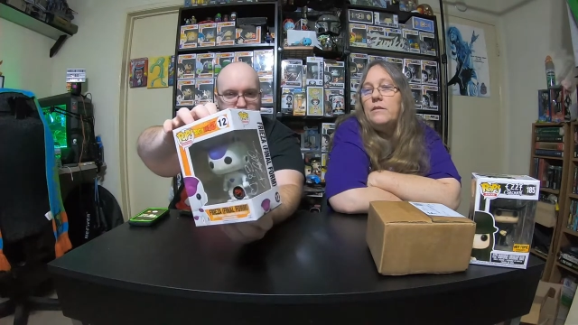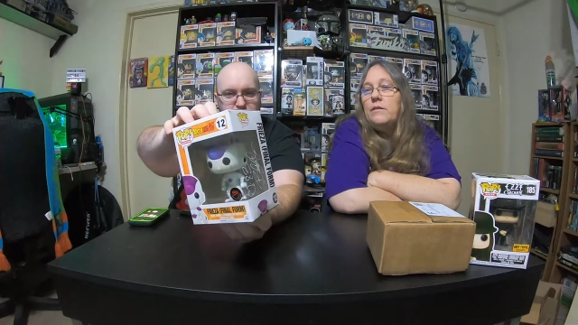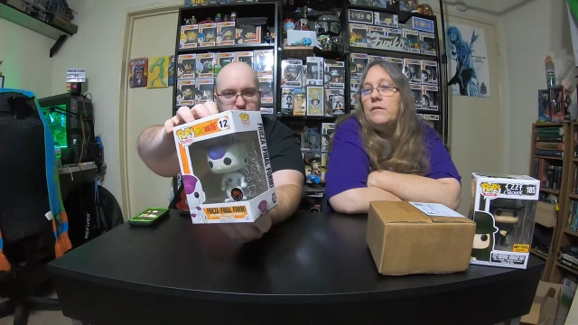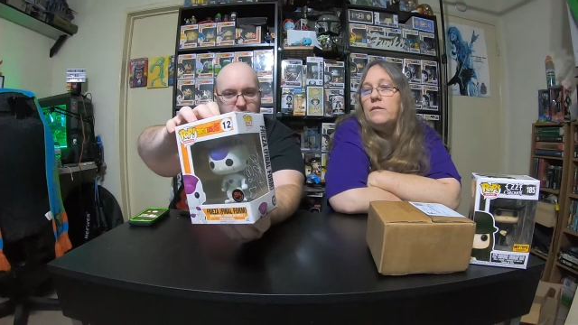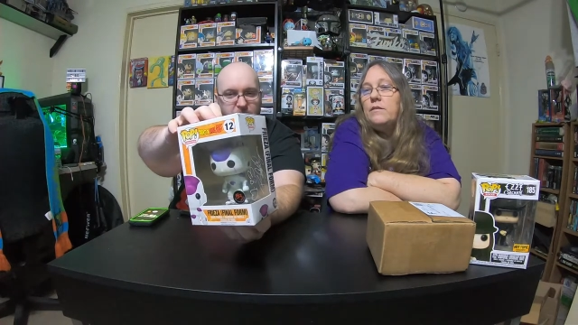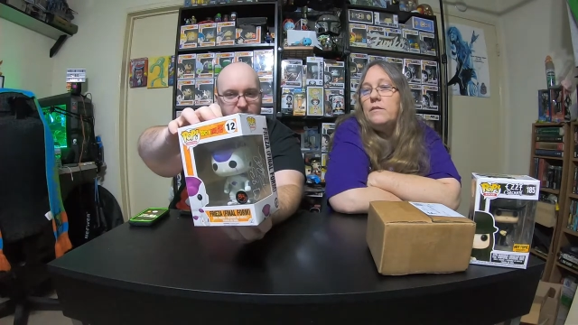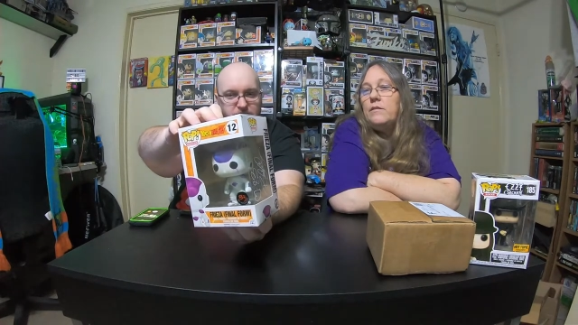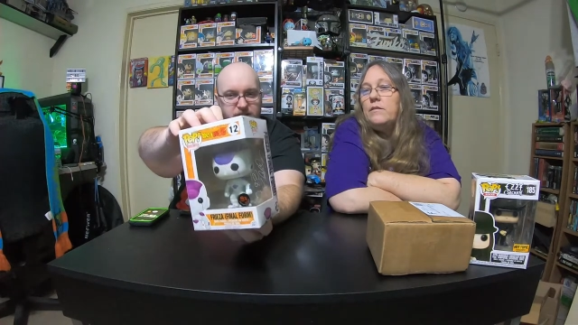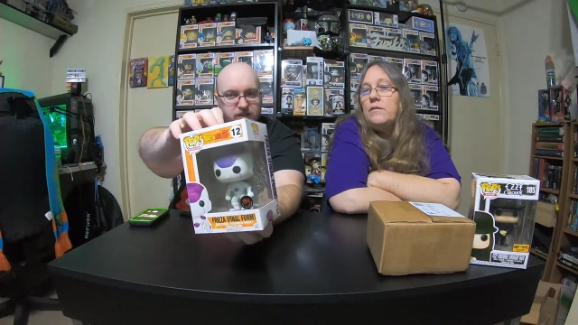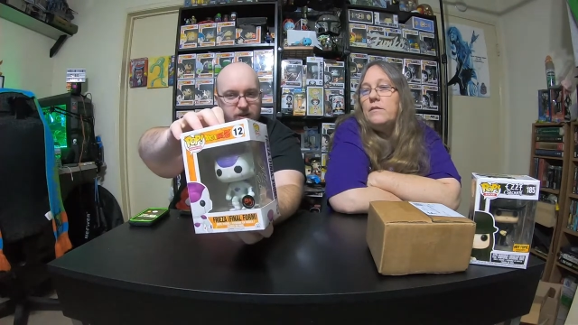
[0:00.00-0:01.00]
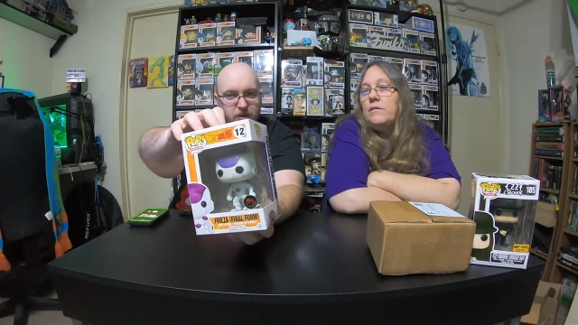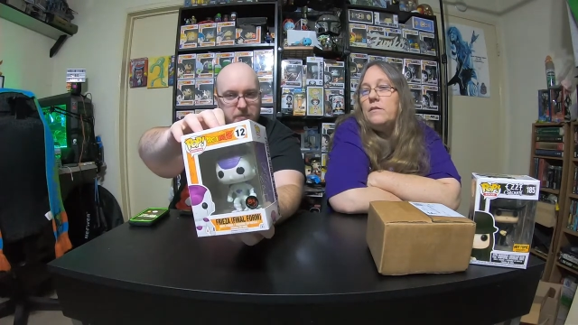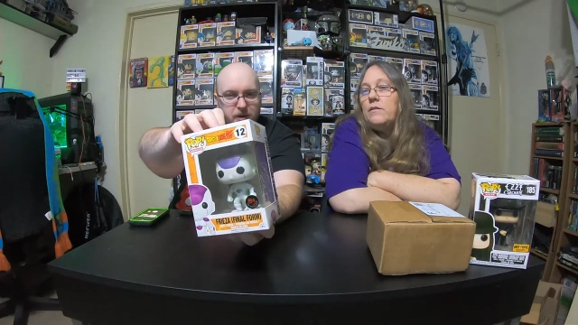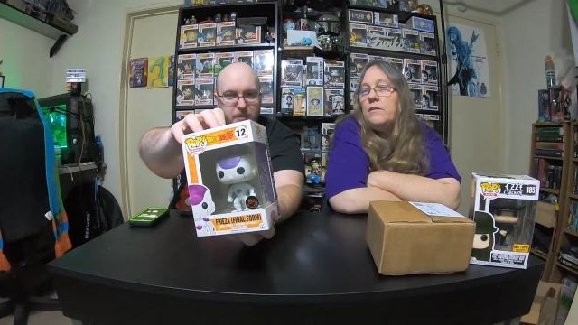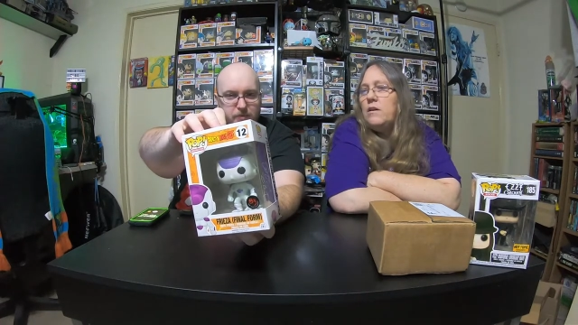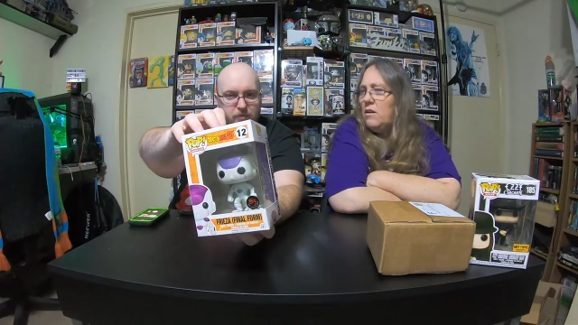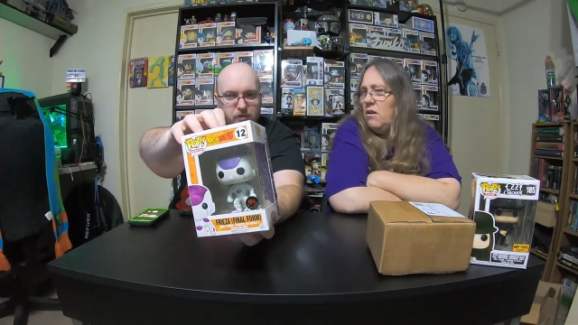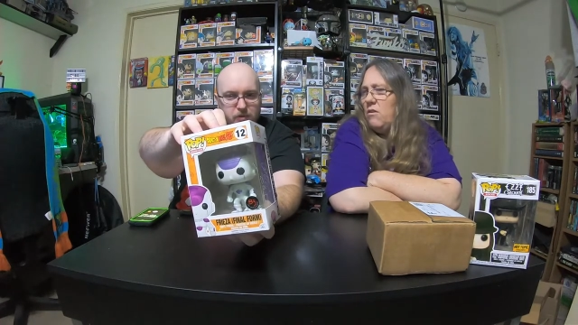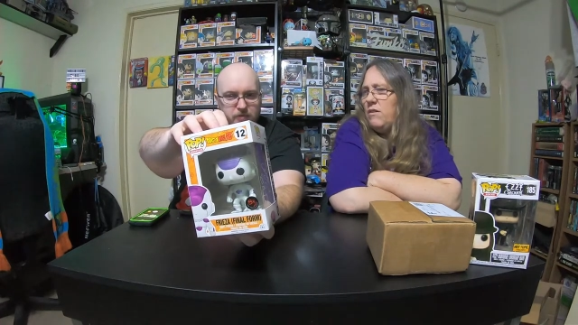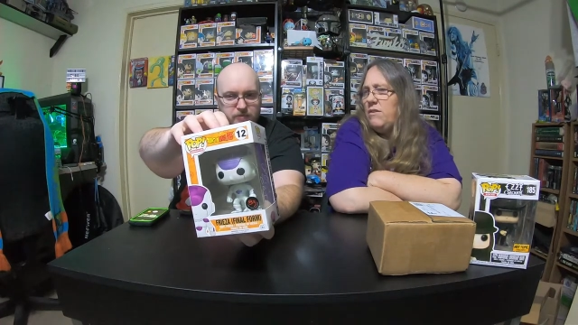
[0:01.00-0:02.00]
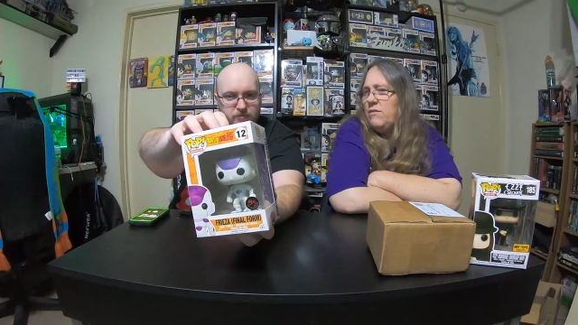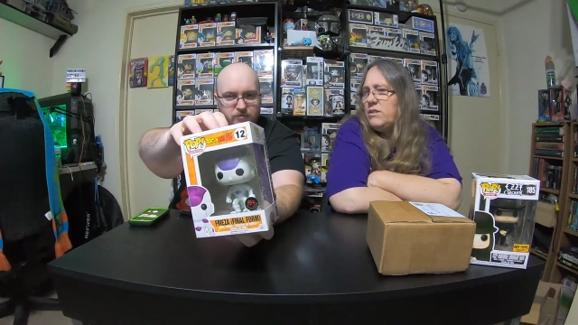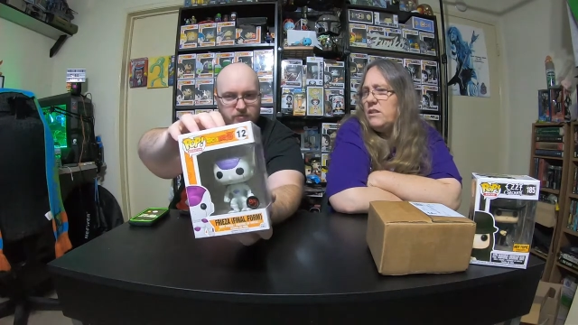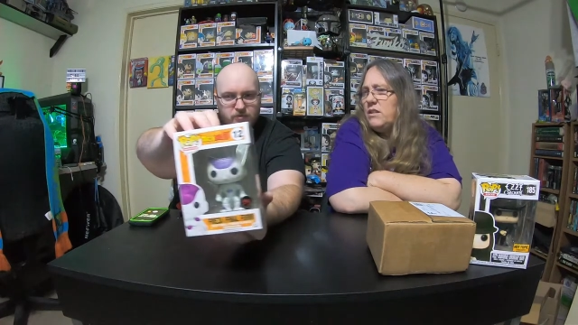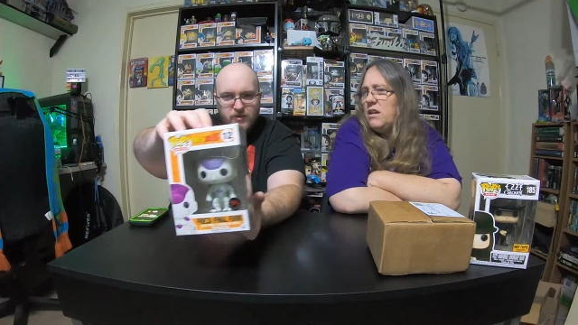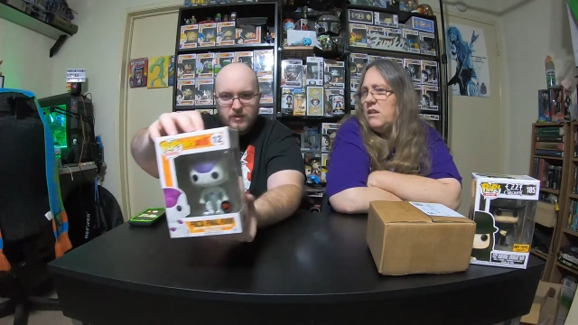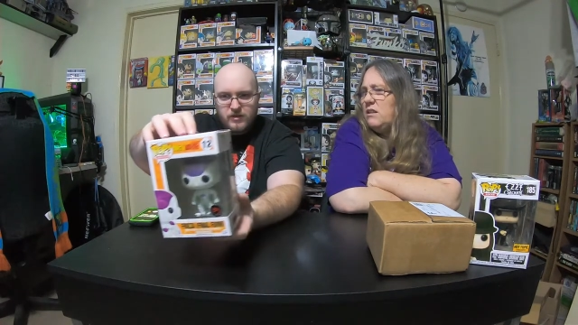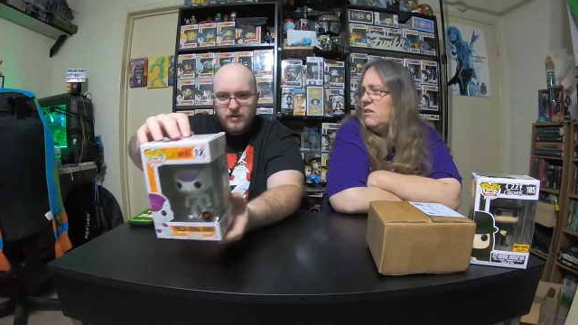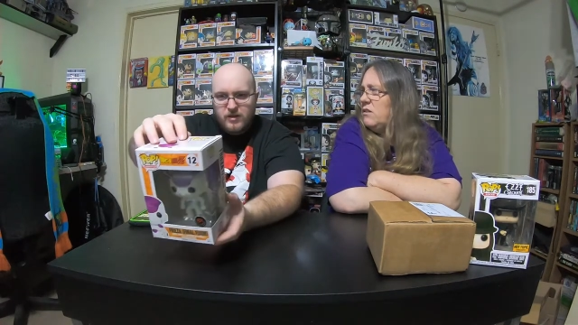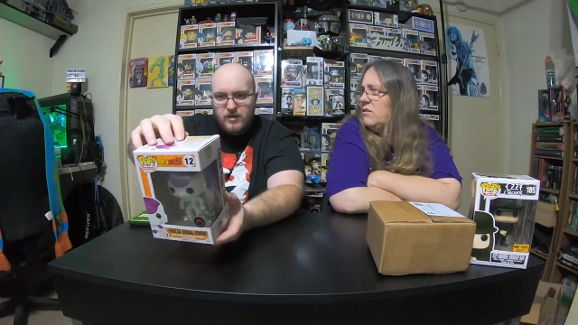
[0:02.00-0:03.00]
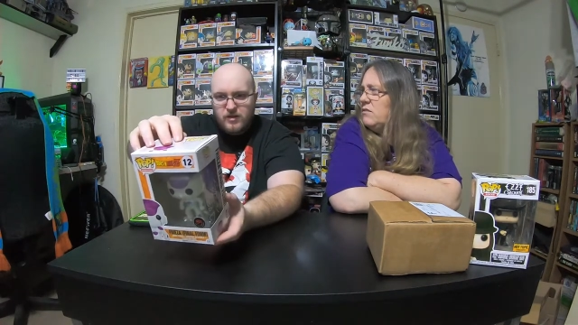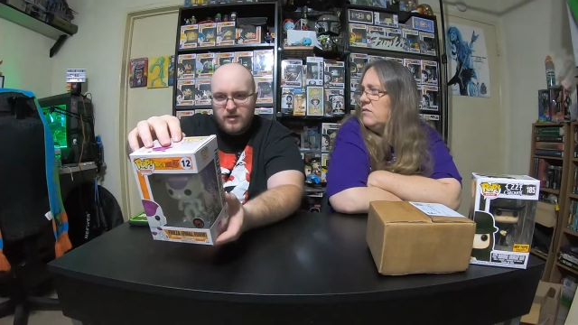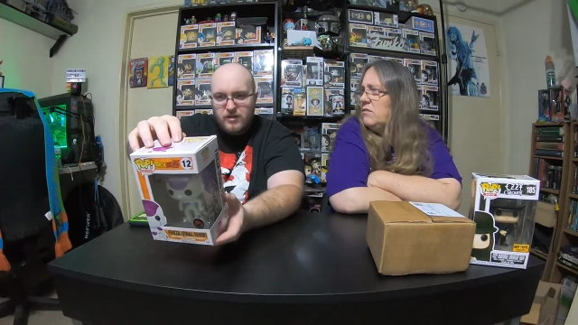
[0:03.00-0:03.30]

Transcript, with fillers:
Speaker 1: which I haven't seen on a pop before. Oh, I've never seen that either.